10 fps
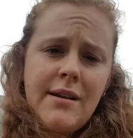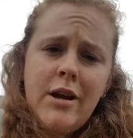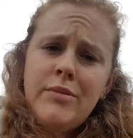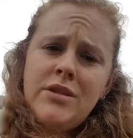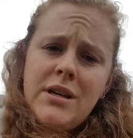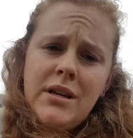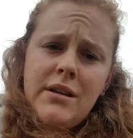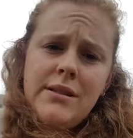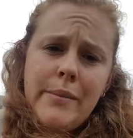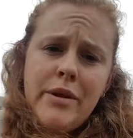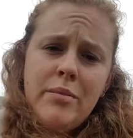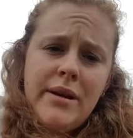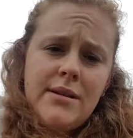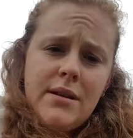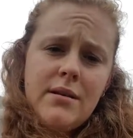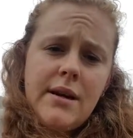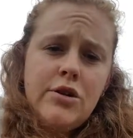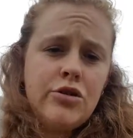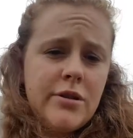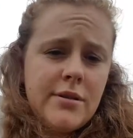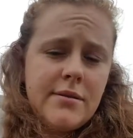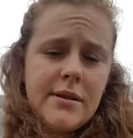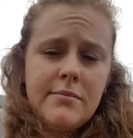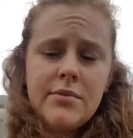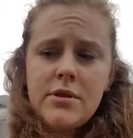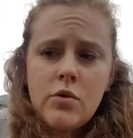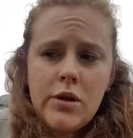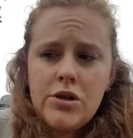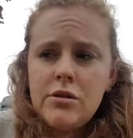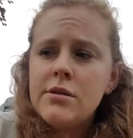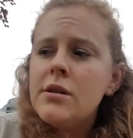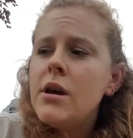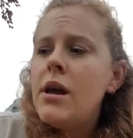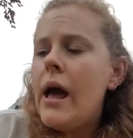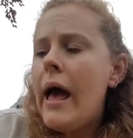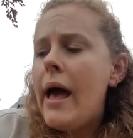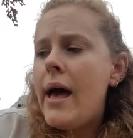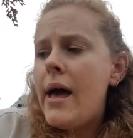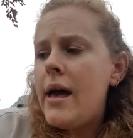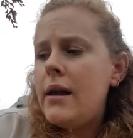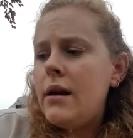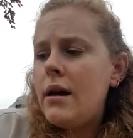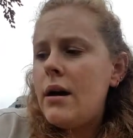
of help you study some of the basic entrance exams questions. And